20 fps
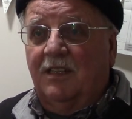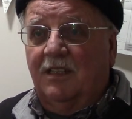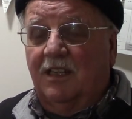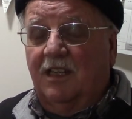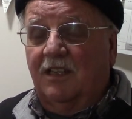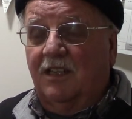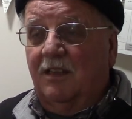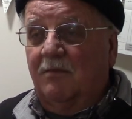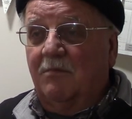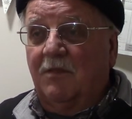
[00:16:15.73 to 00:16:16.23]

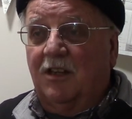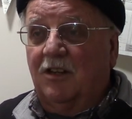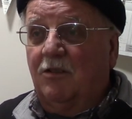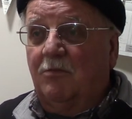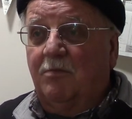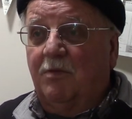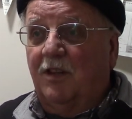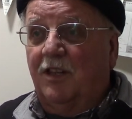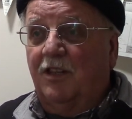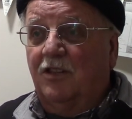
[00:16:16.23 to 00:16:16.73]
Now that
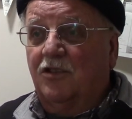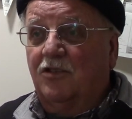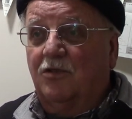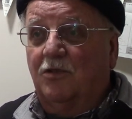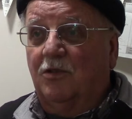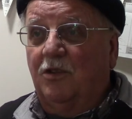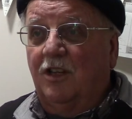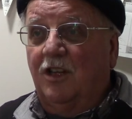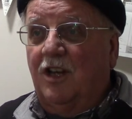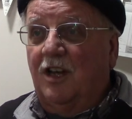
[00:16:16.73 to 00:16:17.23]
metal plate is
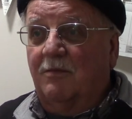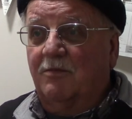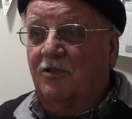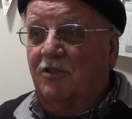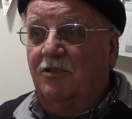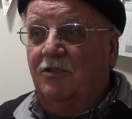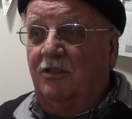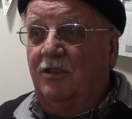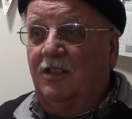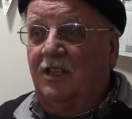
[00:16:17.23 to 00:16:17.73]
totally
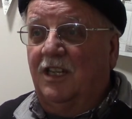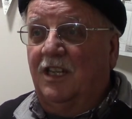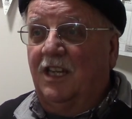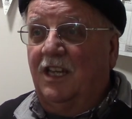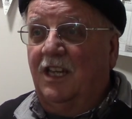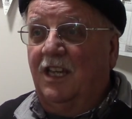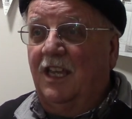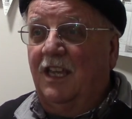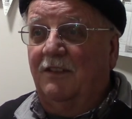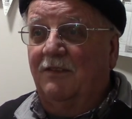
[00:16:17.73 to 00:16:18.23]
optional.
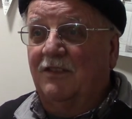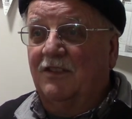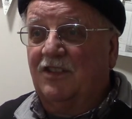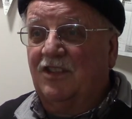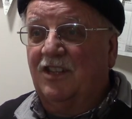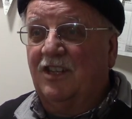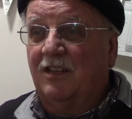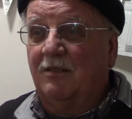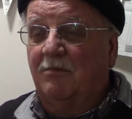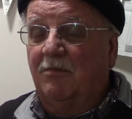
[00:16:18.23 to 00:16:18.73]
I haven't
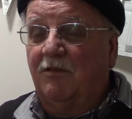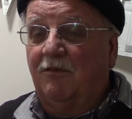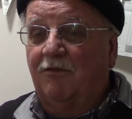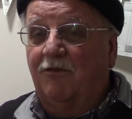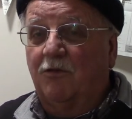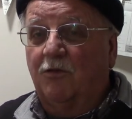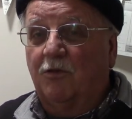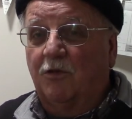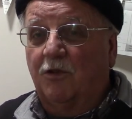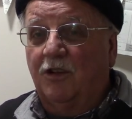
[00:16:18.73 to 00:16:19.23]
seen it
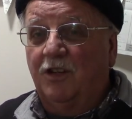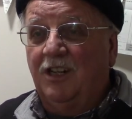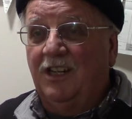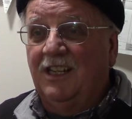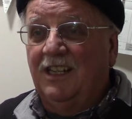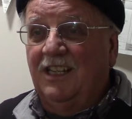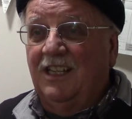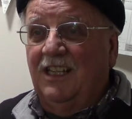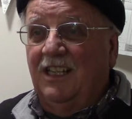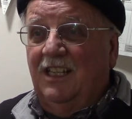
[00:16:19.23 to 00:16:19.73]
before.